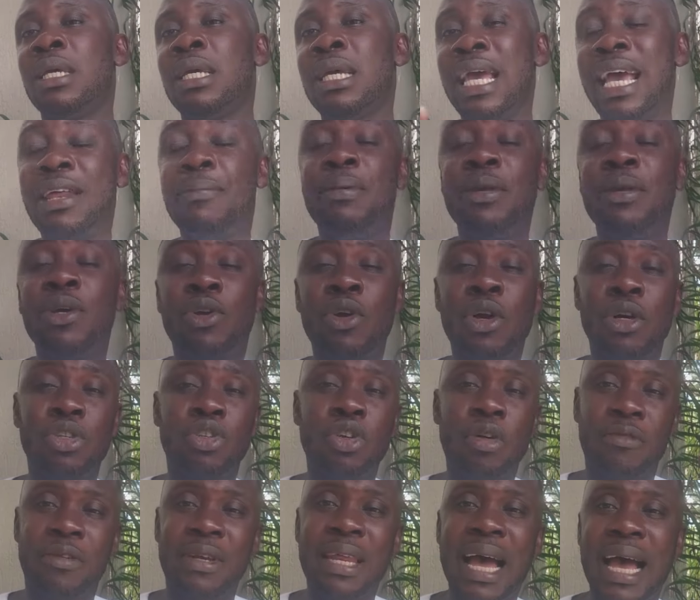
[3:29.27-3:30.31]
And because
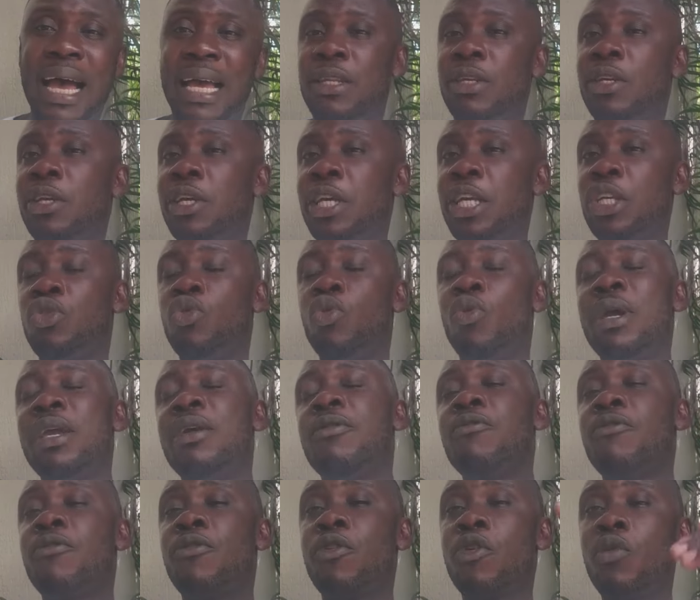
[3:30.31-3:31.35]
of that, it will
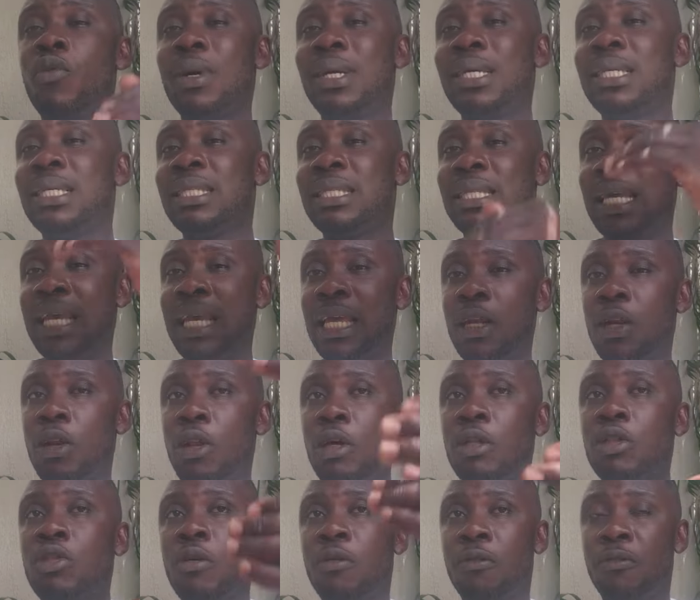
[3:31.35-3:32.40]
influence a
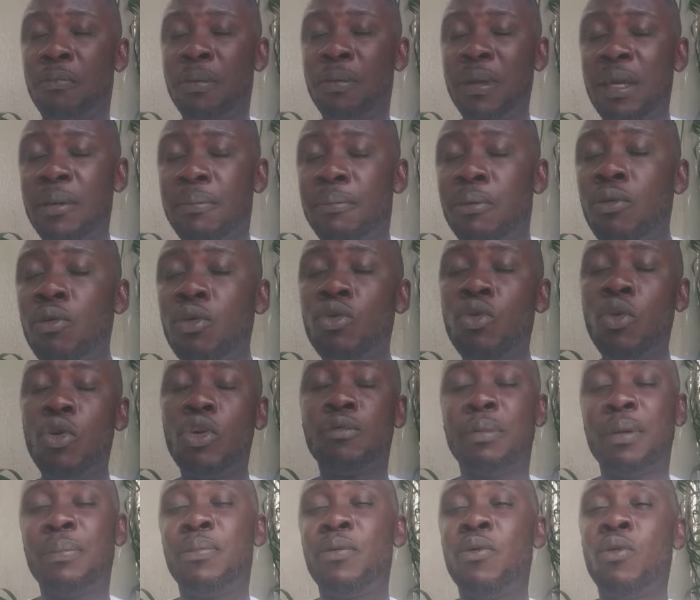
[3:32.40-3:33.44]
lot of people, those
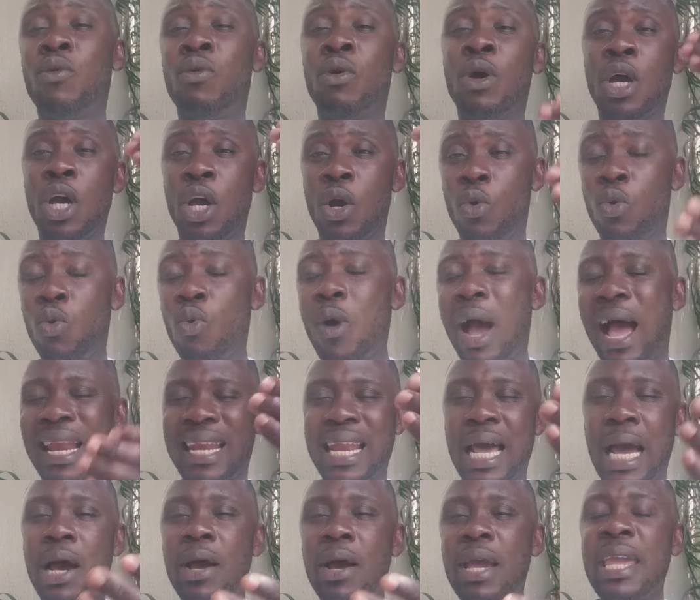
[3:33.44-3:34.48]
people who are
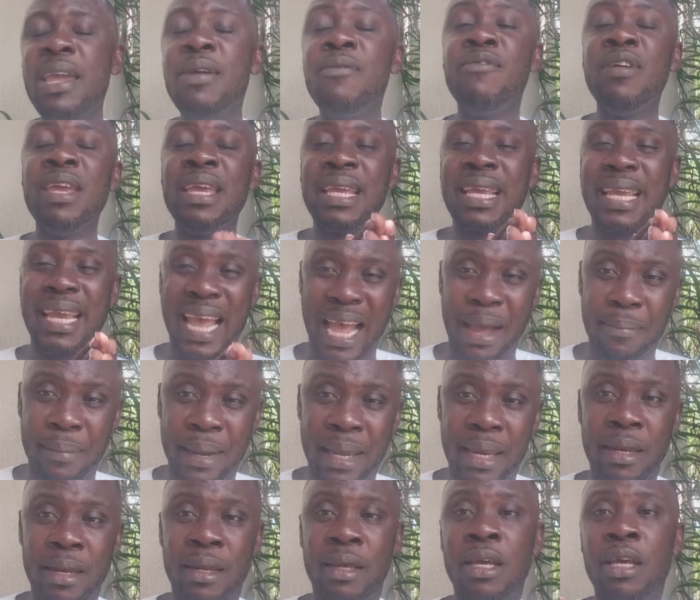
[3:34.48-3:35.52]
now even
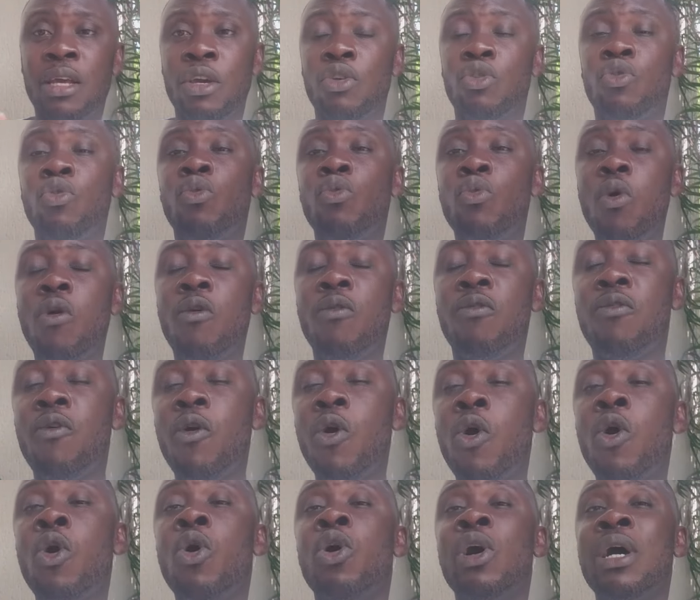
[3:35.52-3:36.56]
coming to go
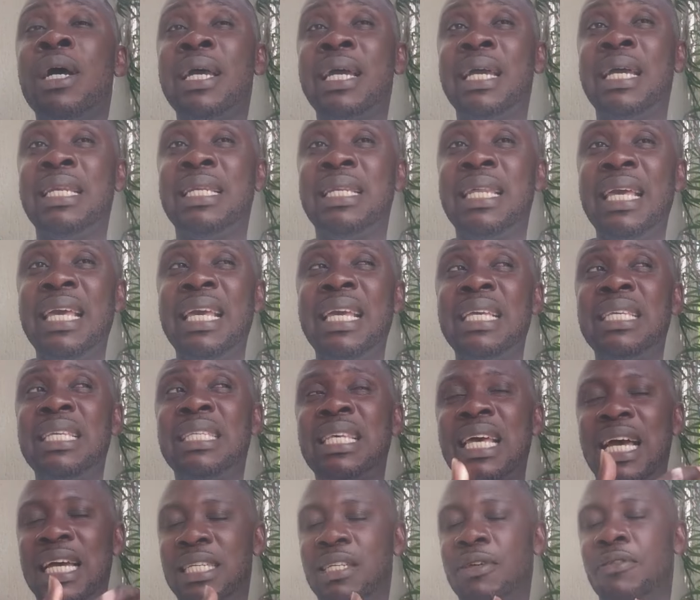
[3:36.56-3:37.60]
for uh, this
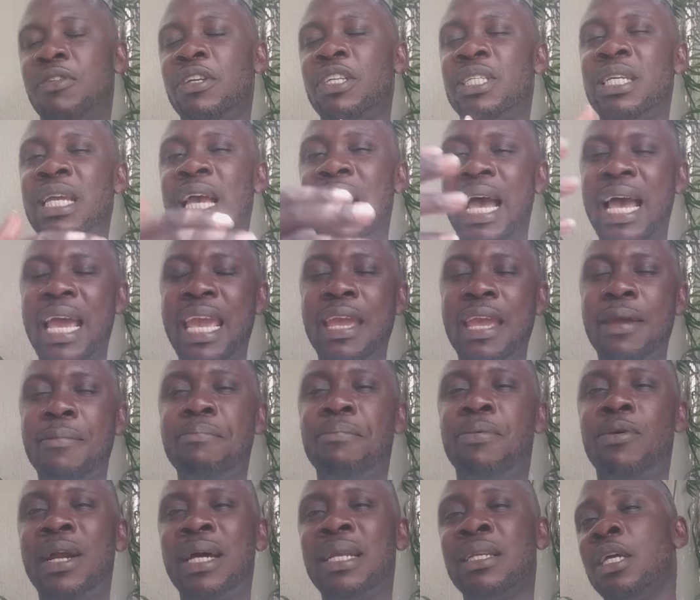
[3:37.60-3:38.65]
artificial
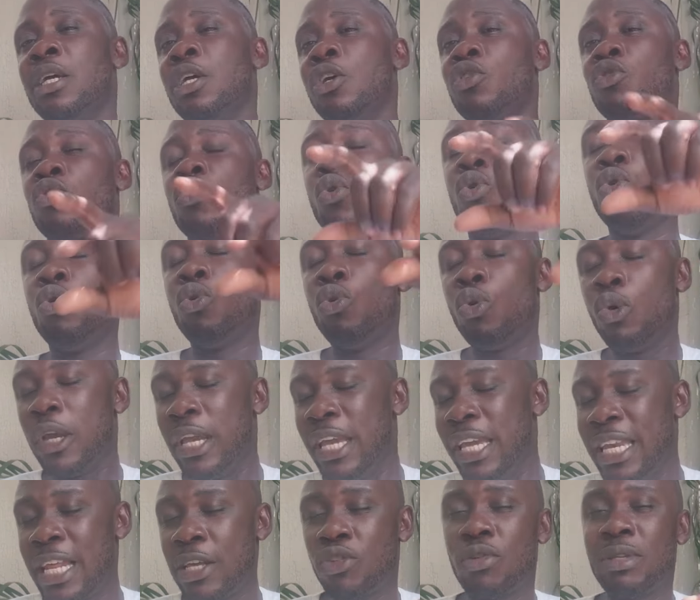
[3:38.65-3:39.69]
implant. So
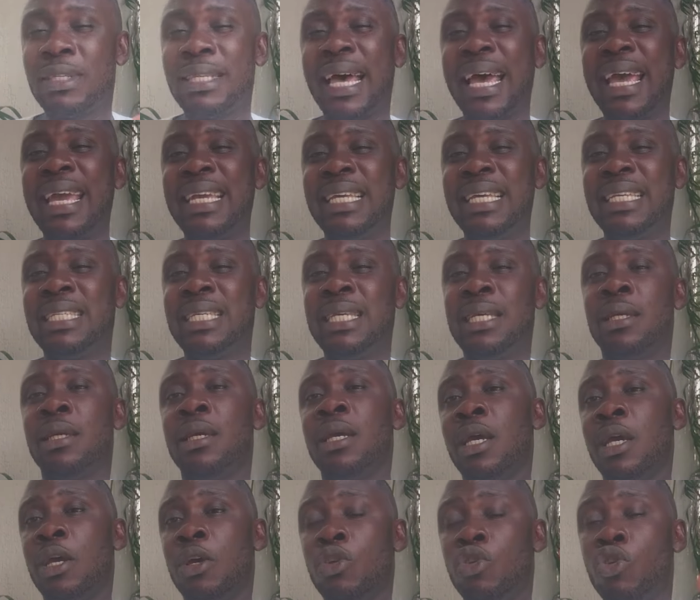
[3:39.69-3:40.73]
in a society,
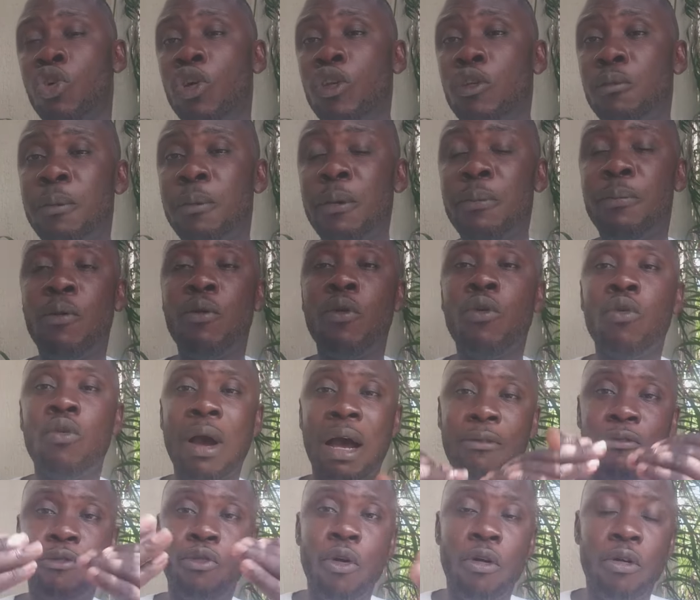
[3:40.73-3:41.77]
those people who
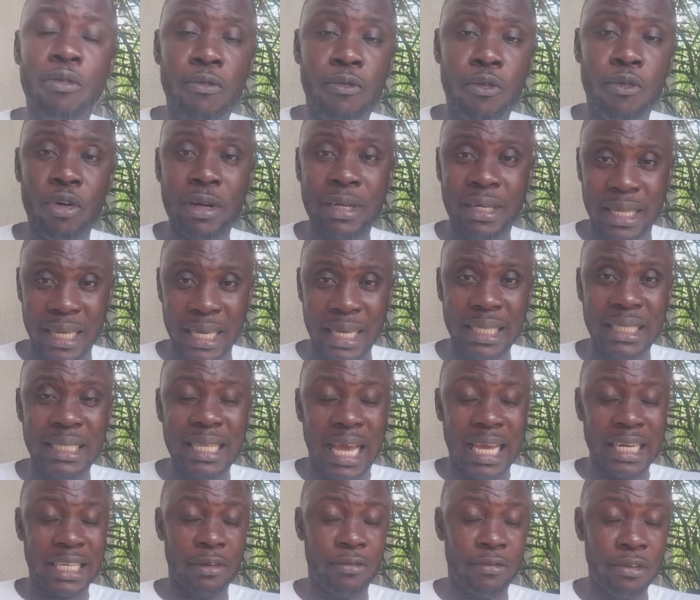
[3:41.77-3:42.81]
have gone for this
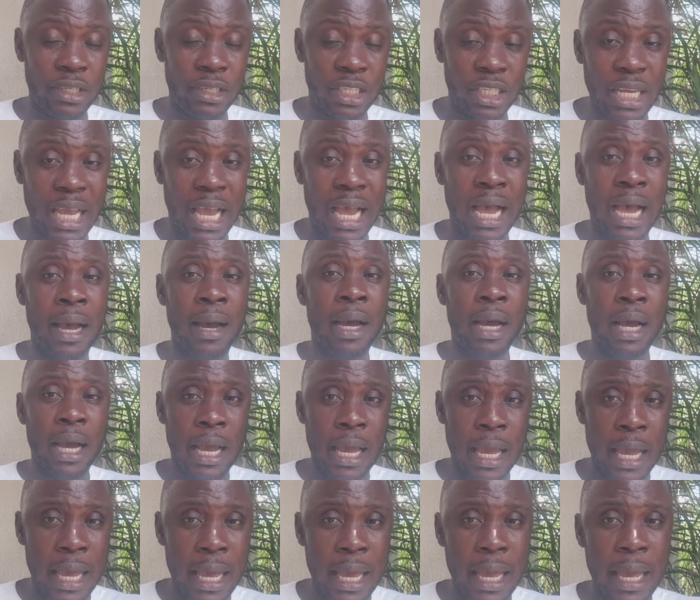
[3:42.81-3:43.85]
artificial
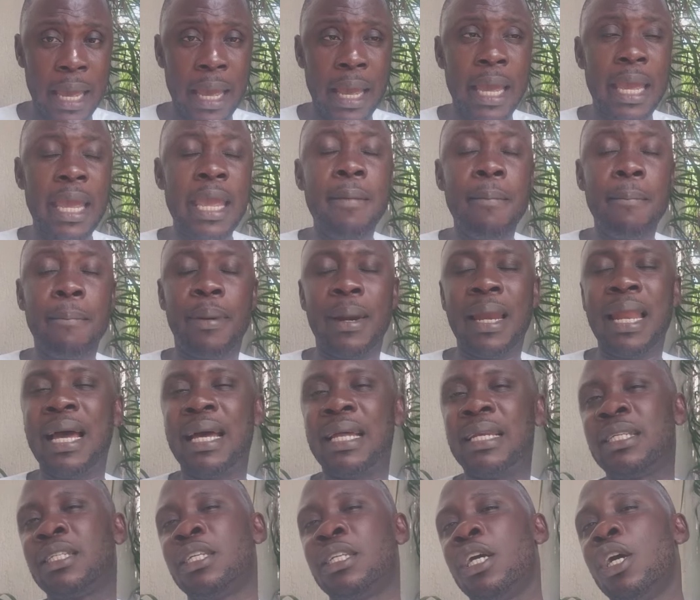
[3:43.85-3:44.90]
uh,
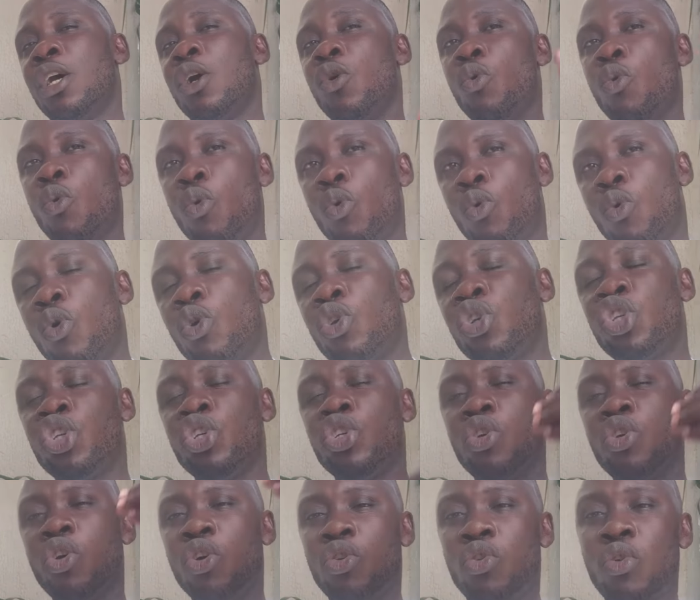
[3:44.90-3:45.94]
implant will
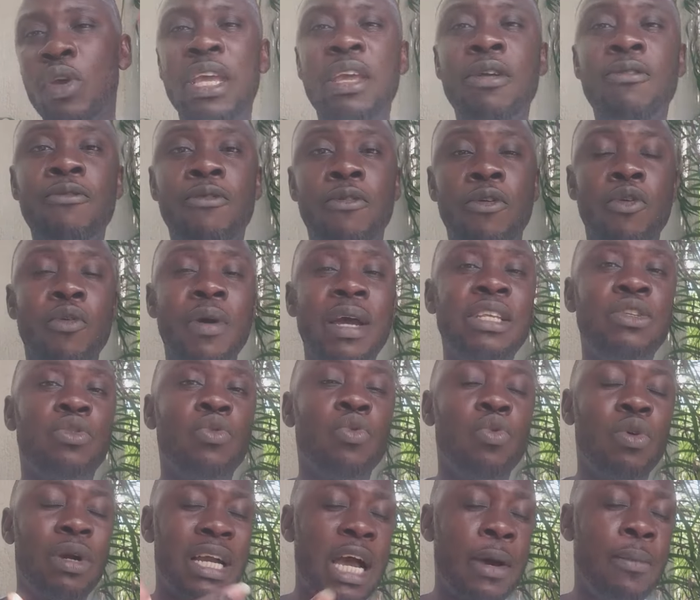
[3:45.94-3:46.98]
continue to influence
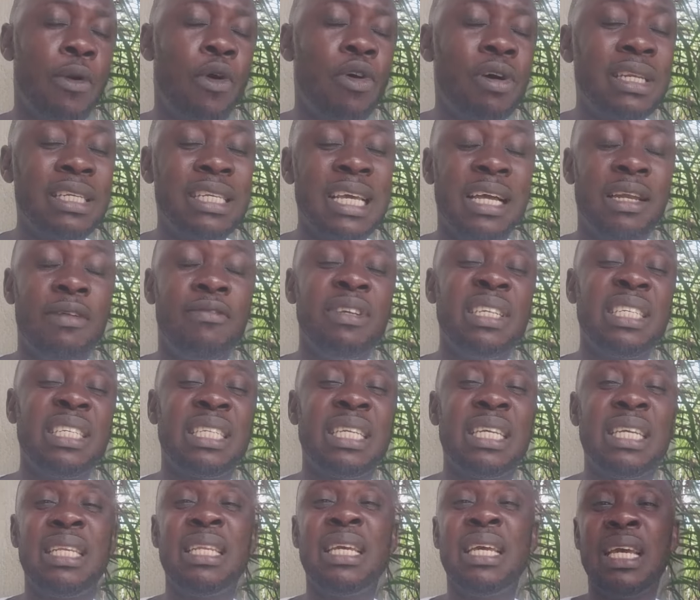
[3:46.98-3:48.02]
will come on
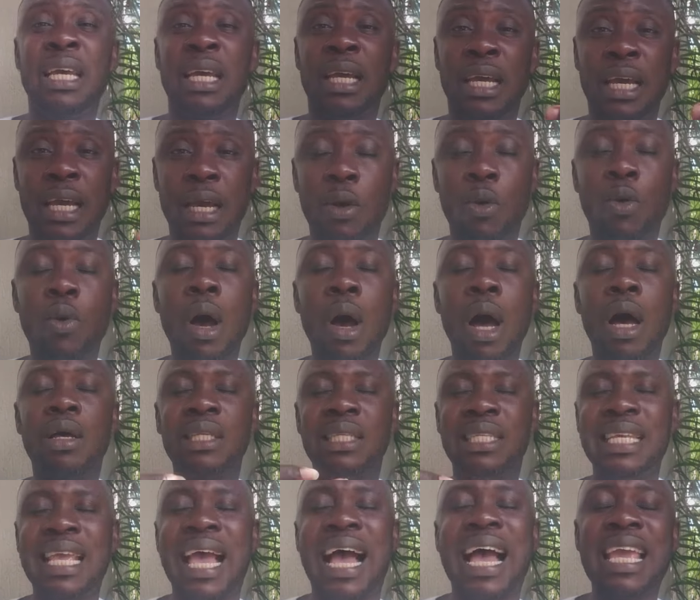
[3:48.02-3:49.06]
television uh,
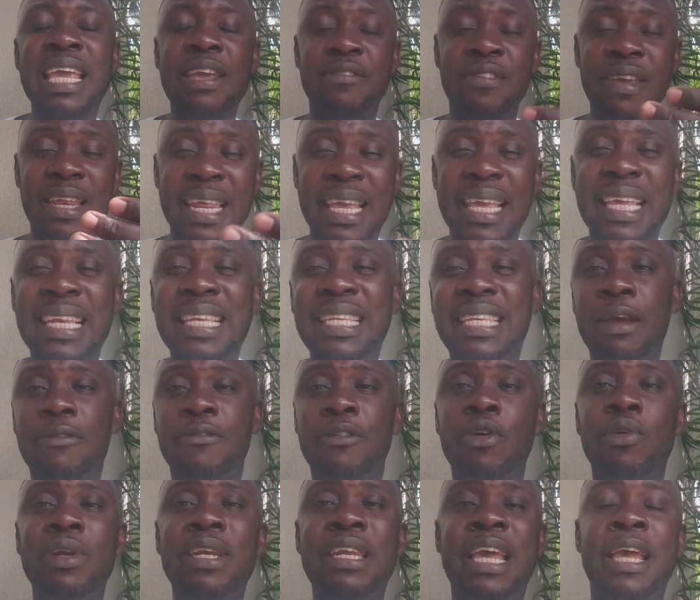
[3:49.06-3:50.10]
whilst they are even
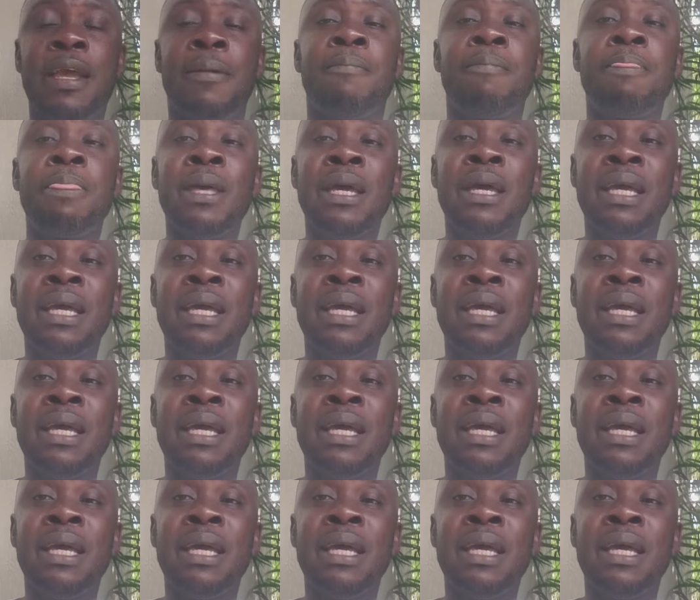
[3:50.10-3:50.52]
interview them